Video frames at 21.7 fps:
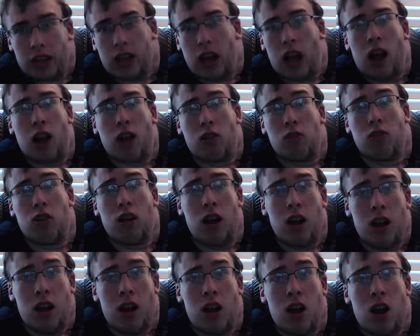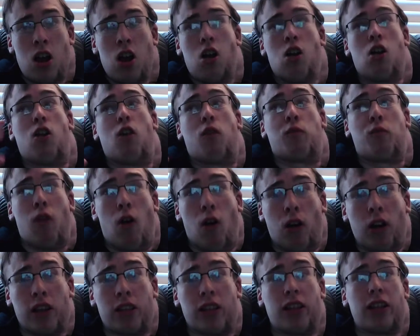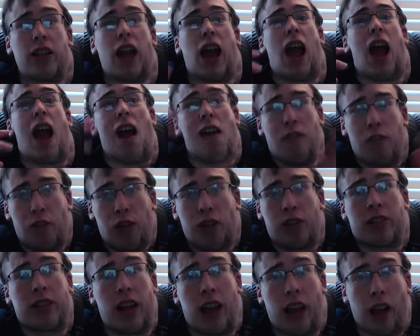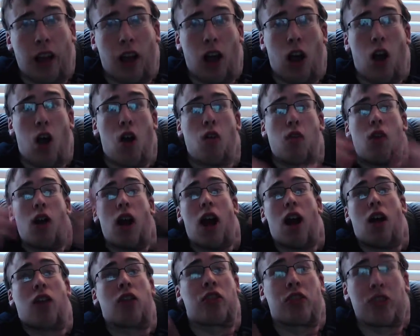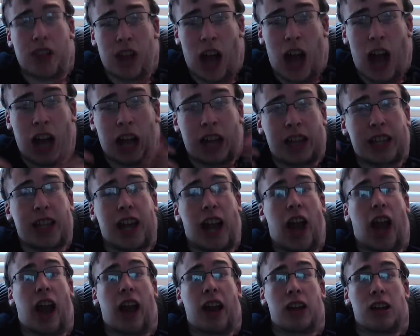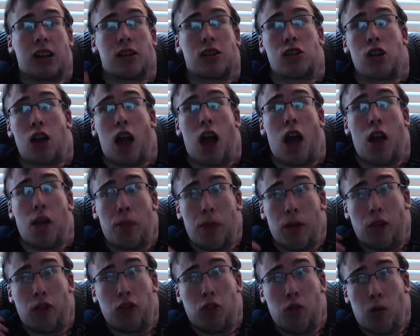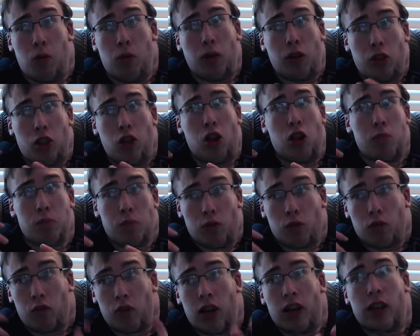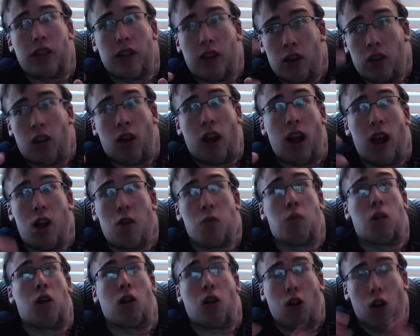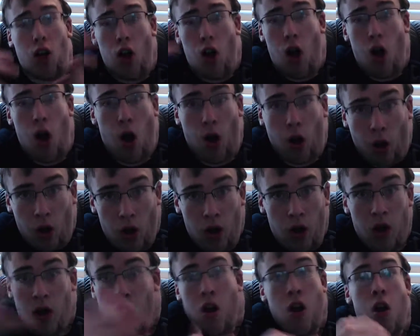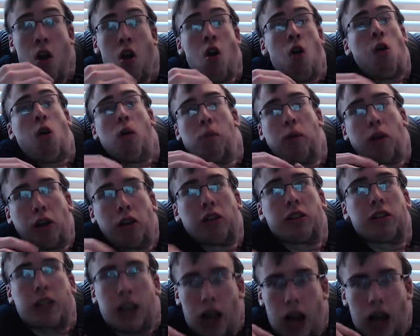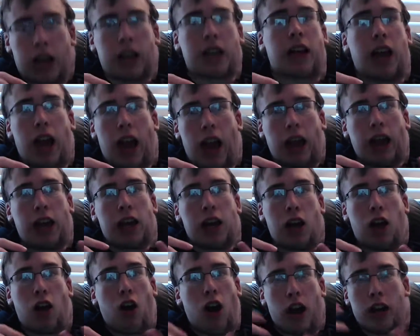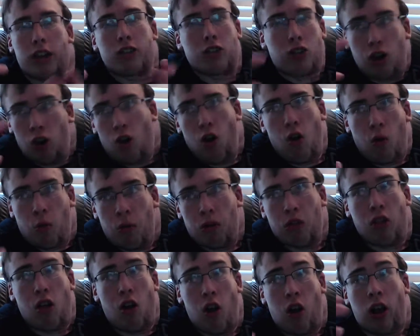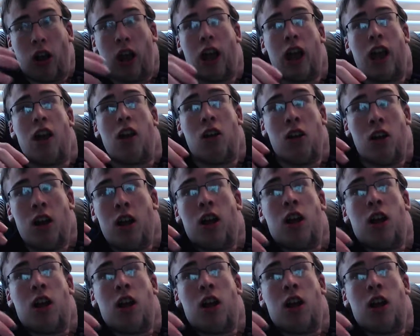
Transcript: Sakura, who focuses everything around Sasuke, and especially when we learned and her hair was long, well because Sasuke likes girls with long hair,